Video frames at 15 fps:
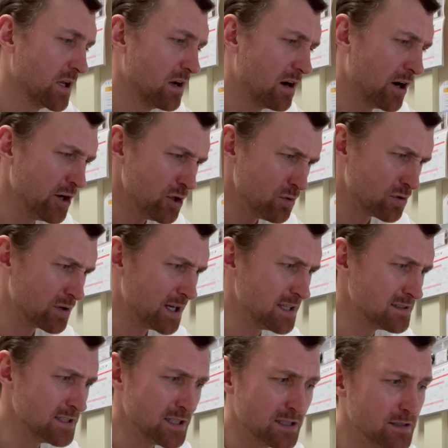"Are you
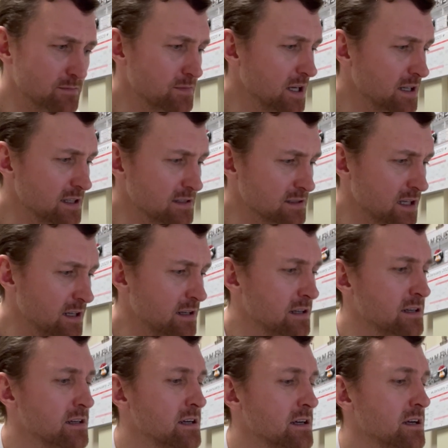crazy?" Benny said.
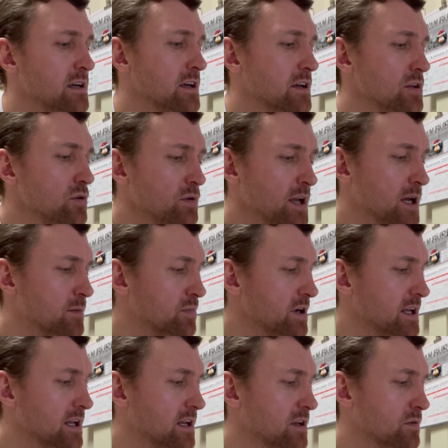"You can't
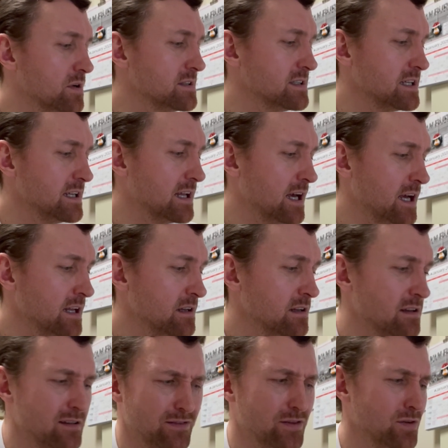break into a T9.
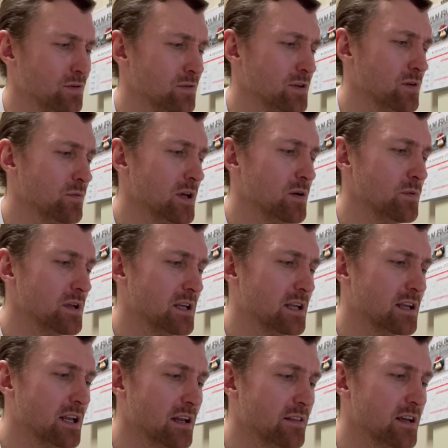The only way we could
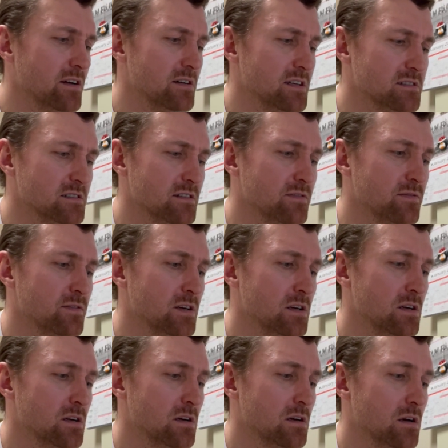get in there is if—"
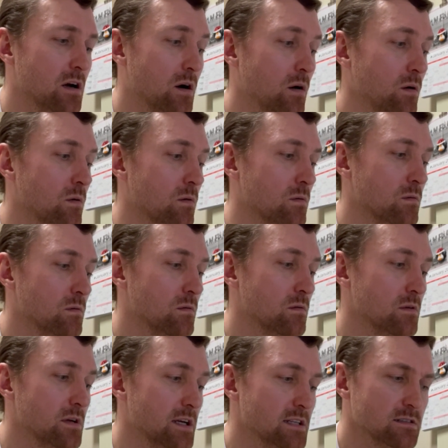"Oh, it's